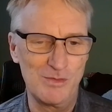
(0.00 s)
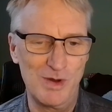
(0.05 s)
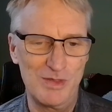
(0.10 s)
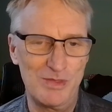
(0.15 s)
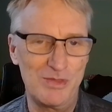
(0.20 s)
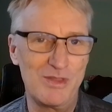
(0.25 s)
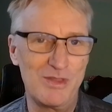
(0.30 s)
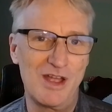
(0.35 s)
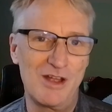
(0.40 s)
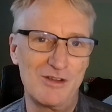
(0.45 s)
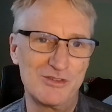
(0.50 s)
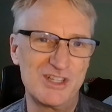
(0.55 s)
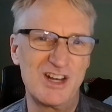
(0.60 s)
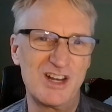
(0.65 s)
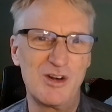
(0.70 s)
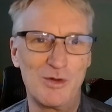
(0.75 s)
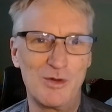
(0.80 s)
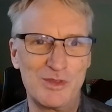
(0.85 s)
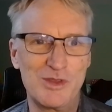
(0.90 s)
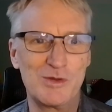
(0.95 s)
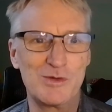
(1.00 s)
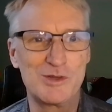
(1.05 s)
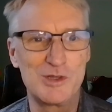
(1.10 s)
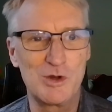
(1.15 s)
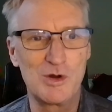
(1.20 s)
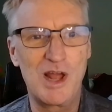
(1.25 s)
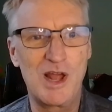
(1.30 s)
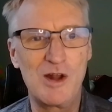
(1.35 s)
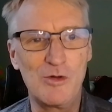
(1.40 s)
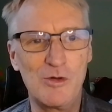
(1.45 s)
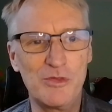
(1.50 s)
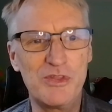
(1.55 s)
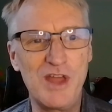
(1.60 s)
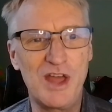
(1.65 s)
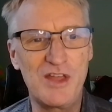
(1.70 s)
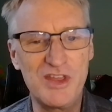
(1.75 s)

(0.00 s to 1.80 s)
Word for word: What I'm saying, know what they're doing. I don't.